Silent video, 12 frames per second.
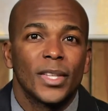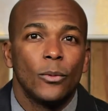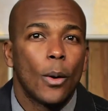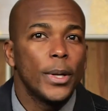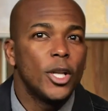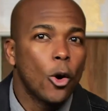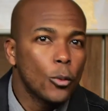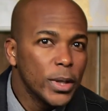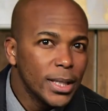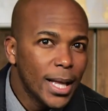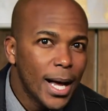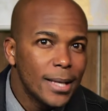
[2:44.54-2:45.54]
And what we don't
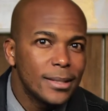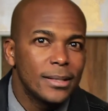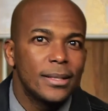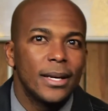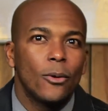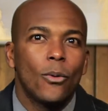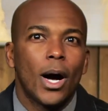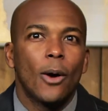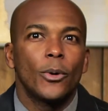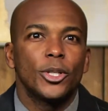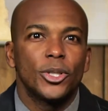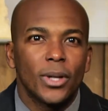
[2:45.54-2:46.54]
realize is that while
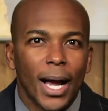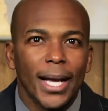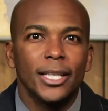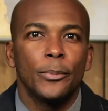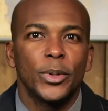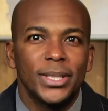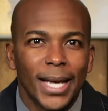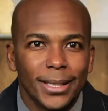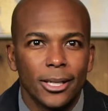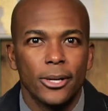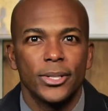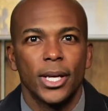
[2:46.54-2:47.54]
we're trying to
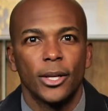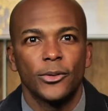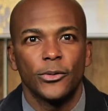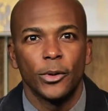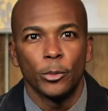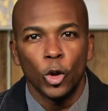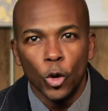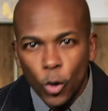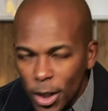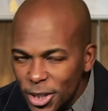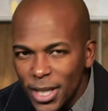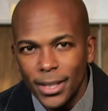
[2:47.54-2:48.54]
protect ourselves from
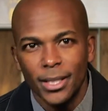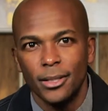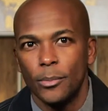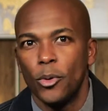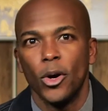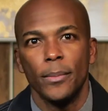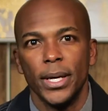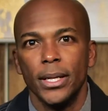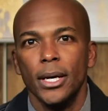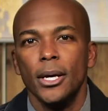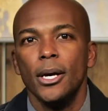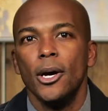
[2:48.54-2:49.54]
crushing disappointment,
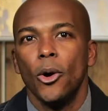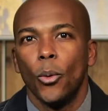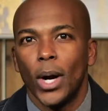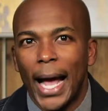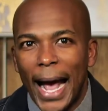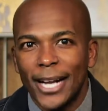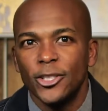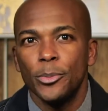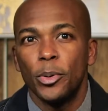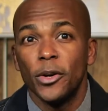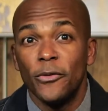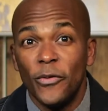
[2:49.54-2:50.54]
we're actually
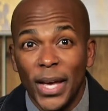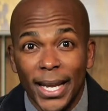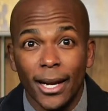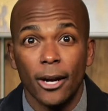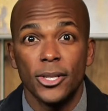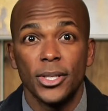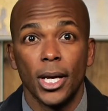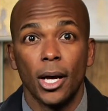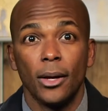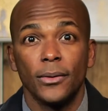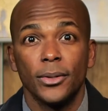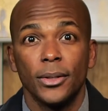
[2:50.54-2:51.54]
preventing
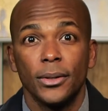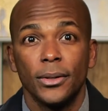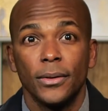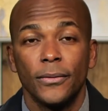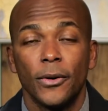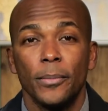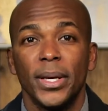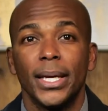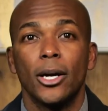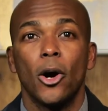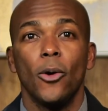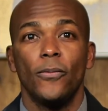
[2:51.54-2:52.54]
ourselves from
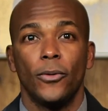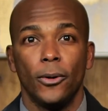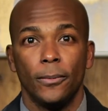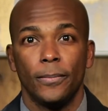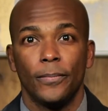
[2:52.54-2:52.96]
being hopeful.